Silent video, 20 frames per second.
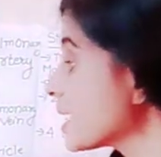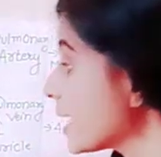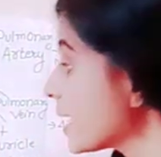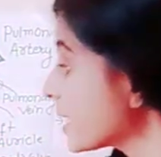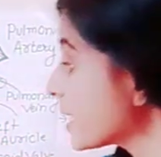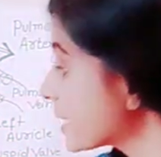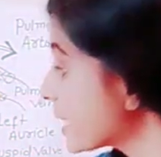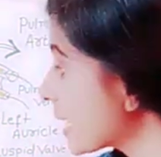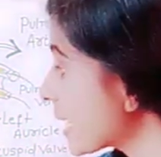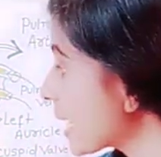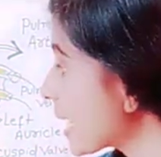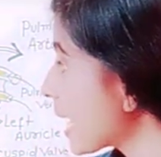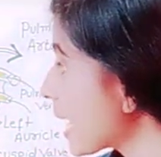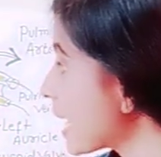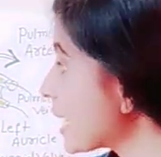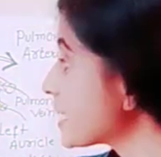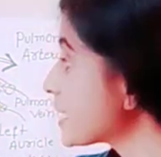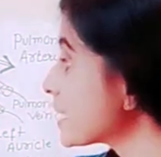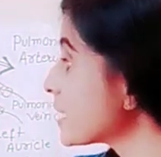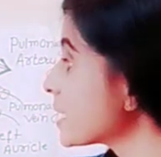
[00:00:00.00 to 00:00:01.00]
They
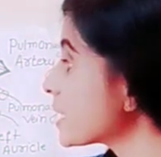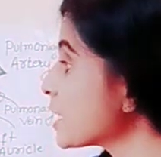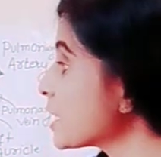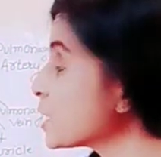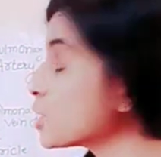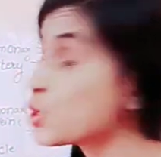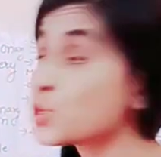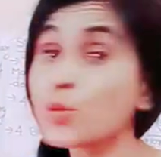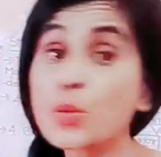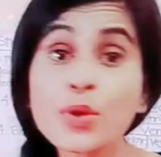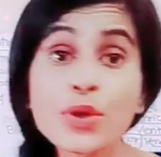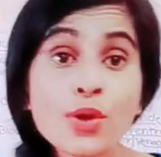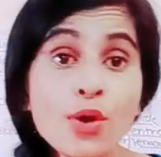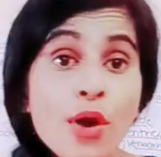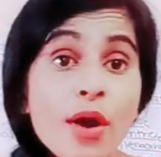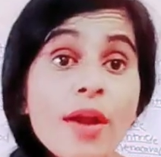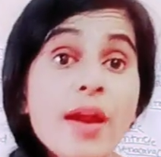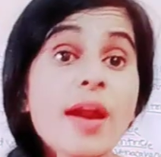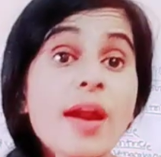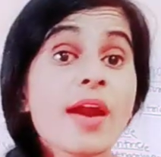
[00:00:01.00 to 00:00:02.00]
enter into your
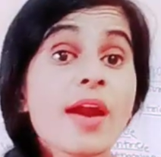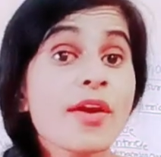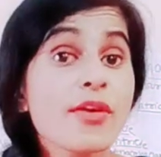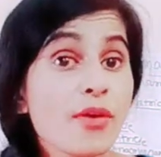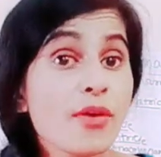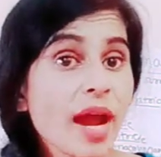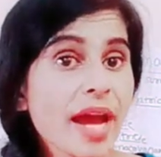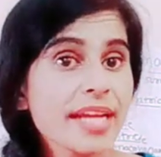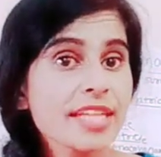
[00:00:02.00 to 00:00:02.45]
right